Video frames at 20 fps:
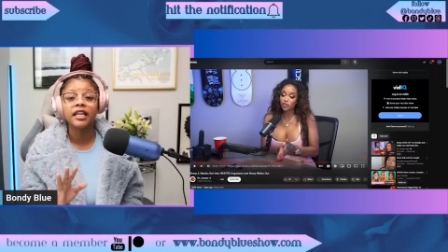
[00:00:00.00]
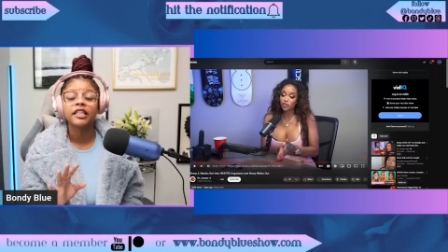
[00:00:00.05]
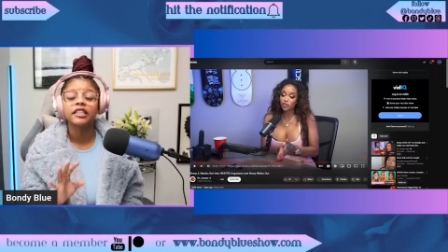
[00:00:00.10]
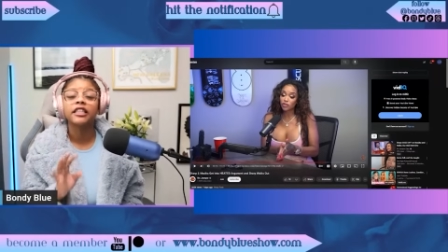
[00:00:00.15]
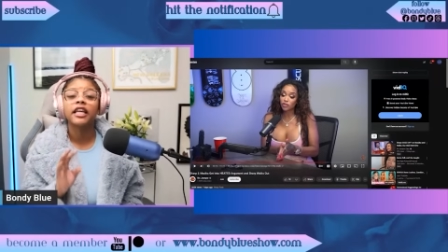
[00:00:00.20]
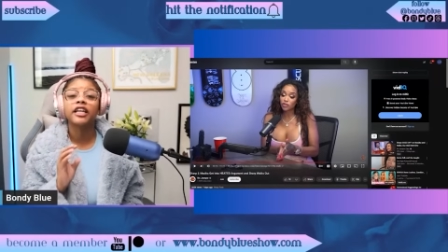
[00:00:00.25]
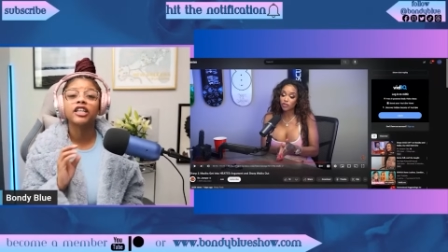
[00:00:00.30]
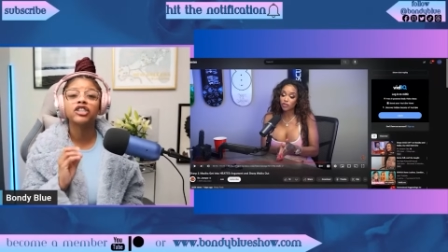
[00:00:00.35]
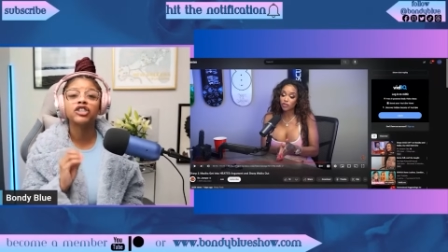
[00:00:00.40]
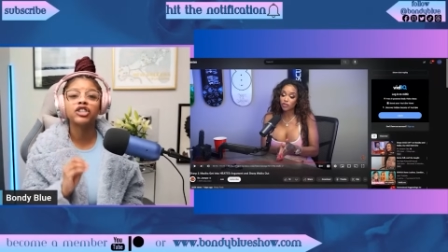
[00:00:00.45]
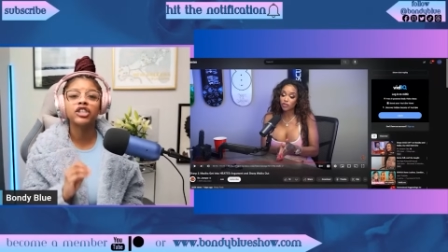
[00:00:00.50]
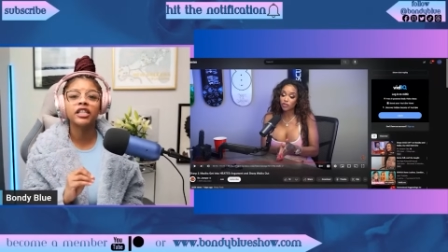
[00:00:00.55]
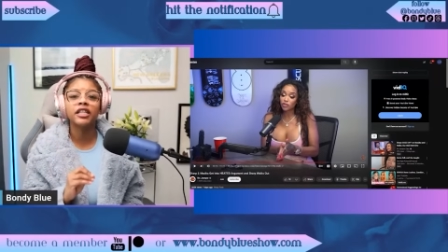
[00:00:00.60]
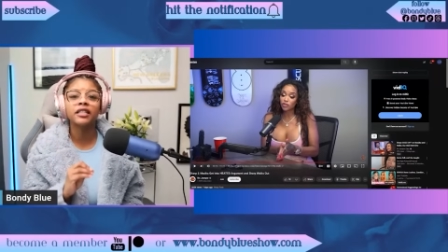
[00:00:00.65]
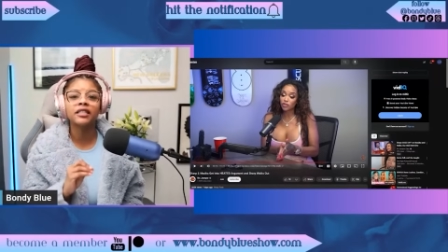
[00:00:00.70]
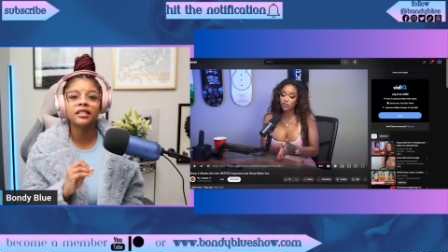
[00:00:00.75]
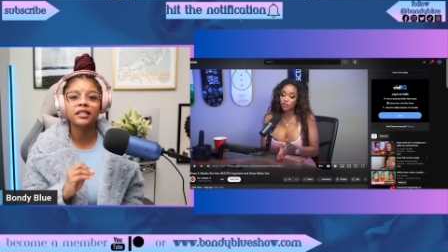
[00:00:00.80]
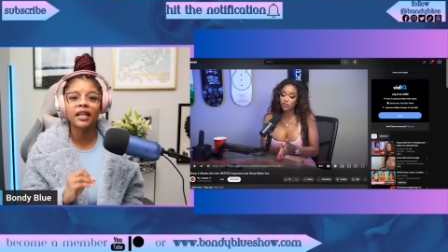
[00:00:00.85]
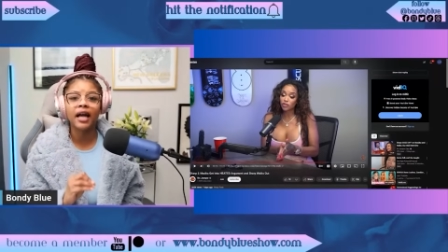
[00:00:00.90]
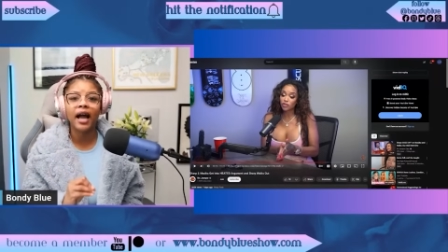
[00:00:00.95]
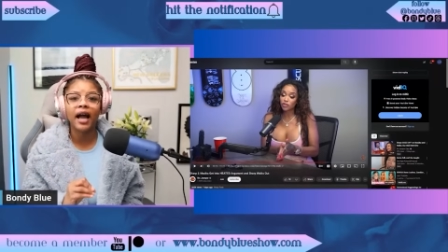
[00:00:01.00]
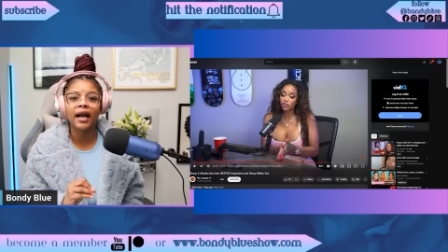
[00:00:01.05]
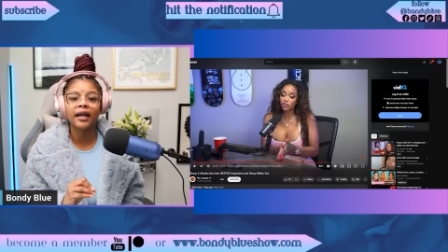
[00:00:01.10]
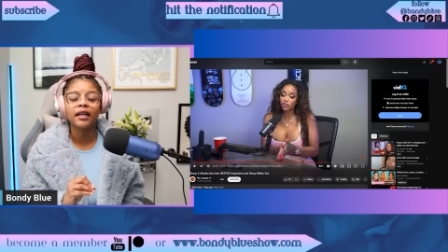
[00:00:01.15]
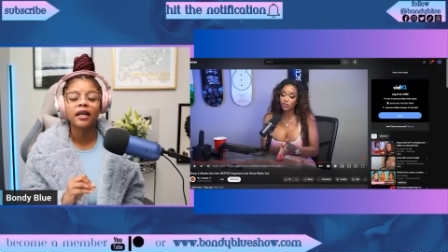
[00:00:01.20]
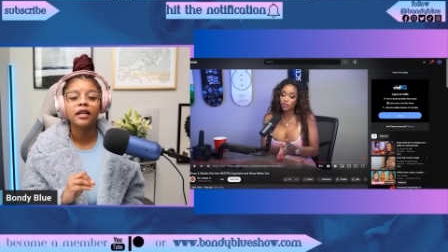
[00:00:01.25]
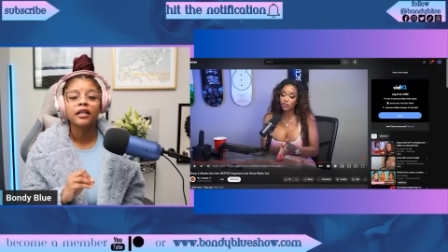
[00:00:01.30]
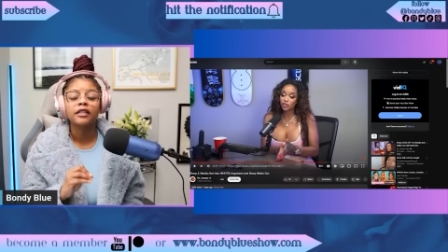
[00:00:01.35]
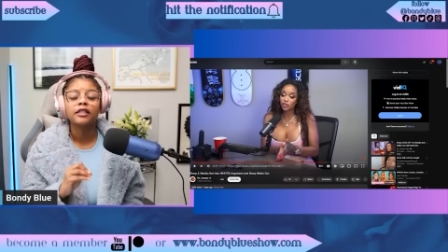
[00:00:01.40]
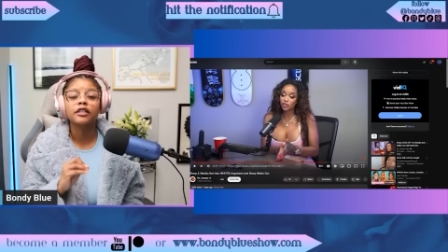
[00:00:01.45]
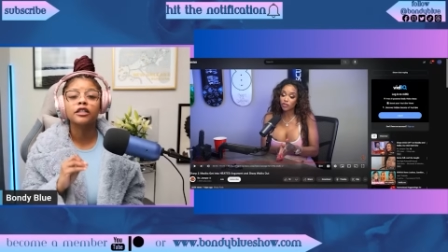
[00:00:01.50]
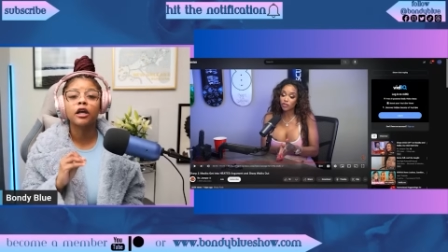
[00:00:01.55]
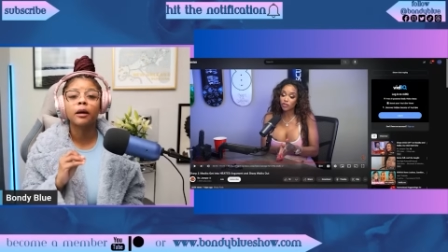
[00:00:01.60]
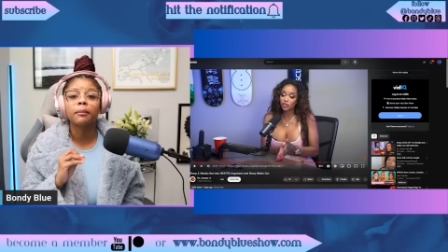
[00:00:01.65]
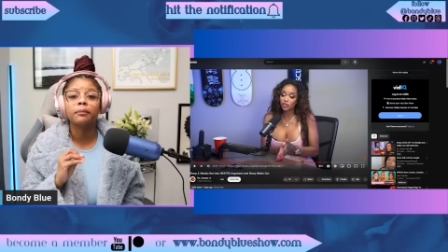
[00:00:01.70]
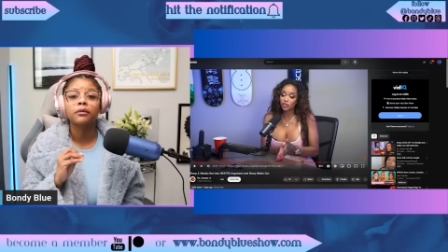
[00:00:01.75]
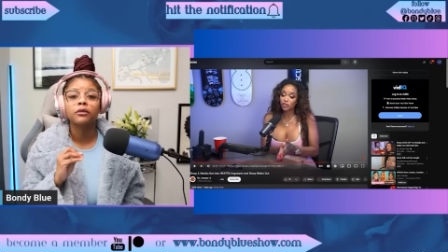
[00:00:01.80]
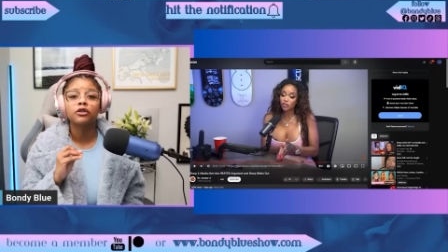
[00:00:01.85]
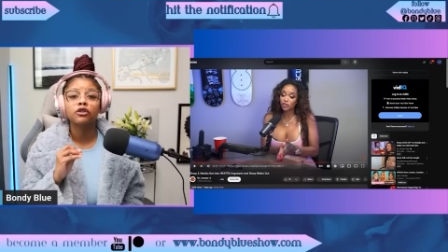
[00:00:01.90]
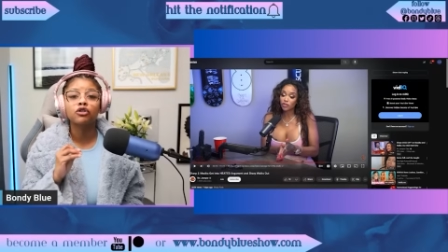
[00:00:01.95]
that she is not
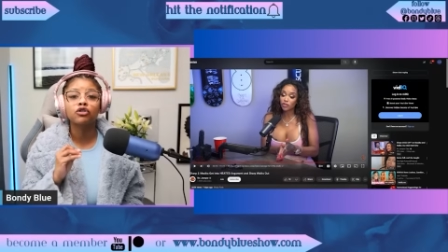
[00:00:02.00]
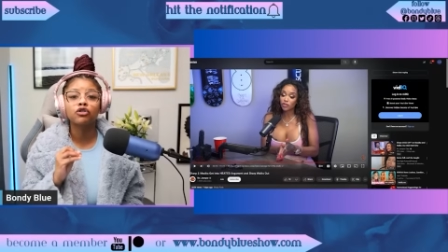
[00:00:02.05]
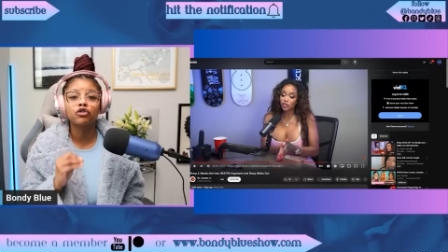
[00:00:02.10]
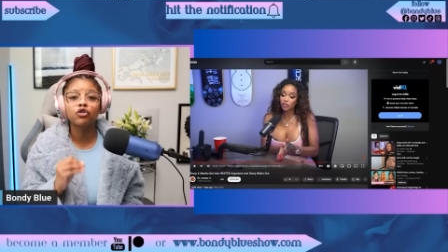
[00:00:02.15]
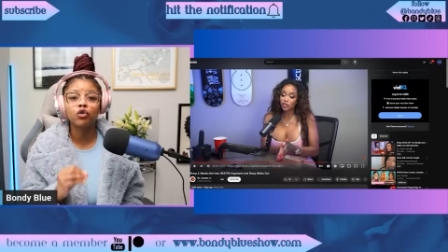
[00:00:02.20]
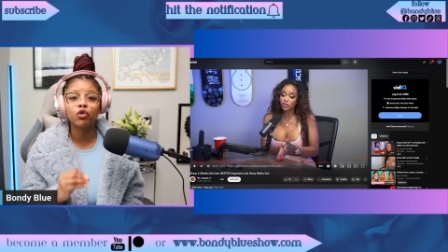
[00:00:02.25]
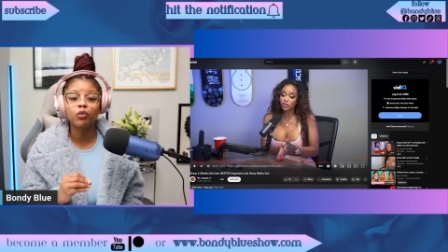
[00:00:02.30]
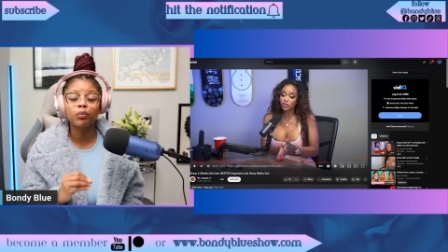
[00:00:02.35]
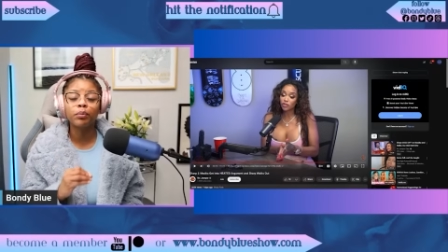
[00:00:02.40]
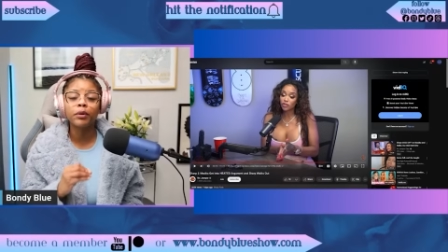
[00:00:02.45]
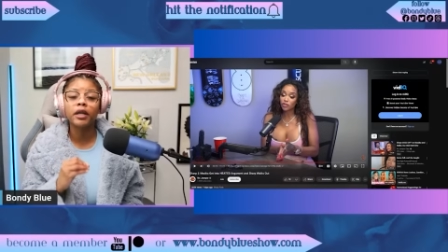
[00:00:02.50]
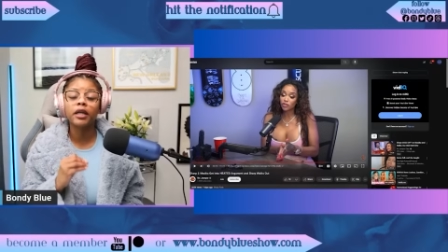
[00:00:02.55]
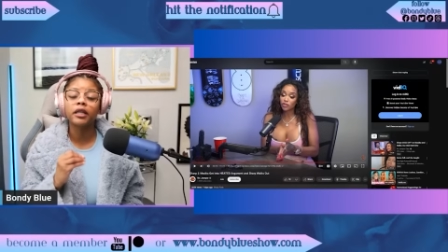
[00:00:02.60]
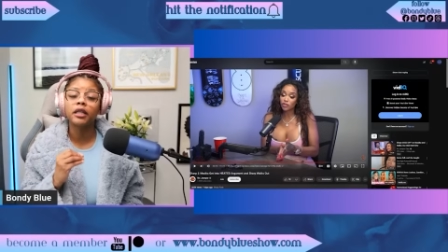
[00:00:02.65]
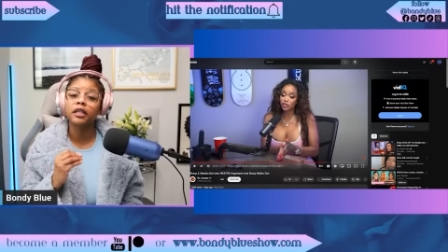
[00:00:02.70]
some stupid,